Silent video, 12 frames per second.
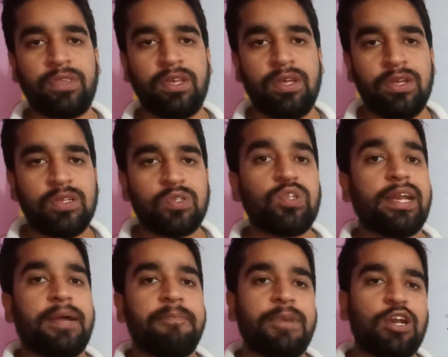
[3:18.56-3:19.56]
So, the
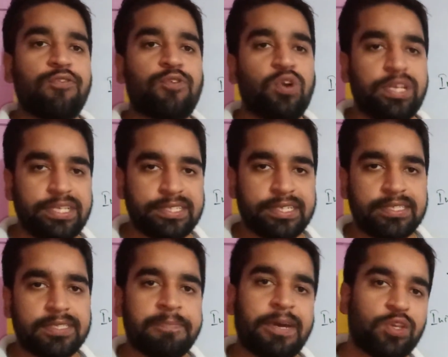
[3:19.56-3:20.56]
number of collisions
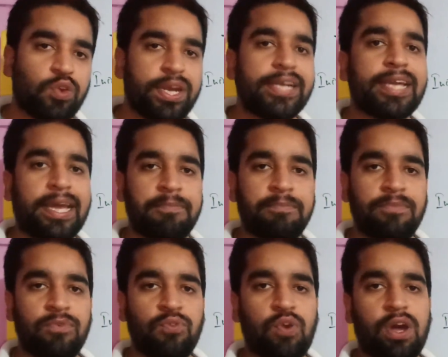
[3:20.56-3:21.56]
per unit time
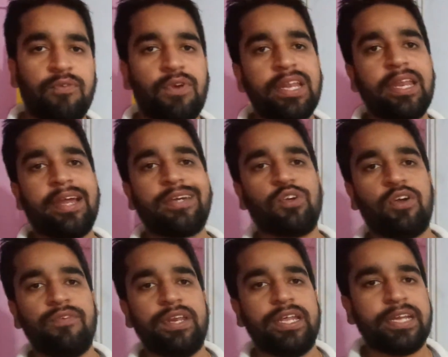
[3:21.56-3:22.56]
for one electron
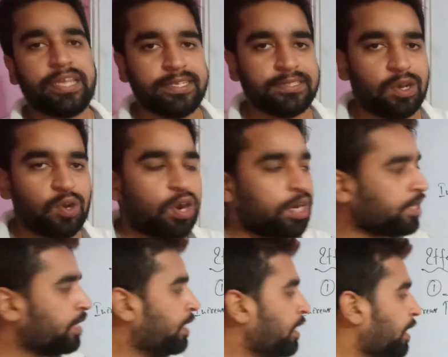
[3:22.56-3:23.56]
will increase a
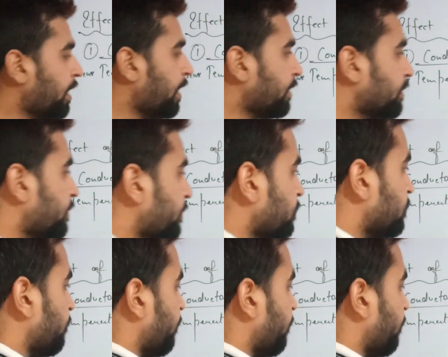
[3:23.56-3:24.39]
lot, and this will